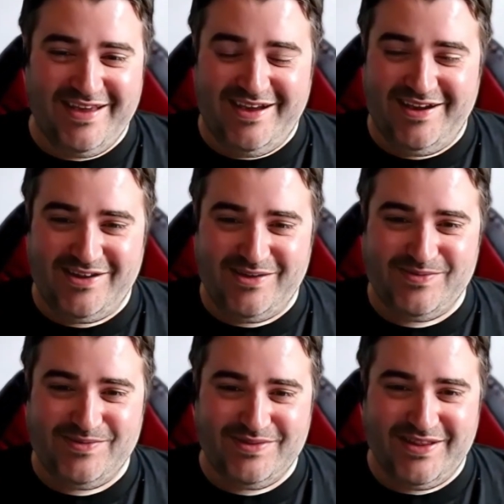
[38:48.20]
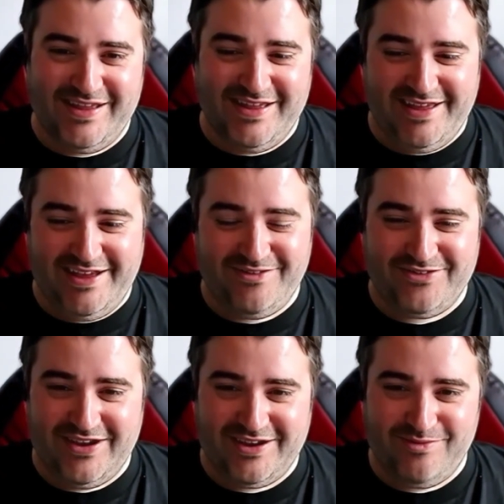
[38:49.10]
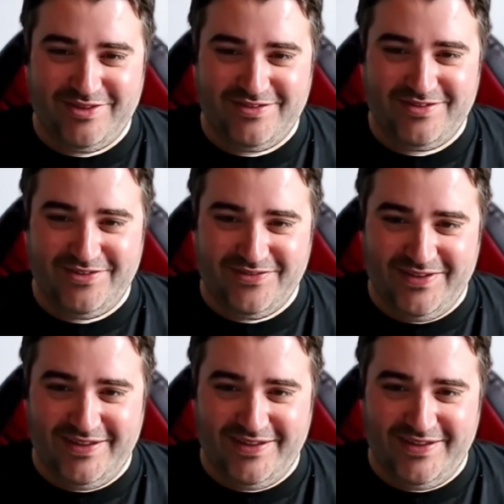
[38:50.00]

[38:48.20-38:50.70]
I'll check in with you soon.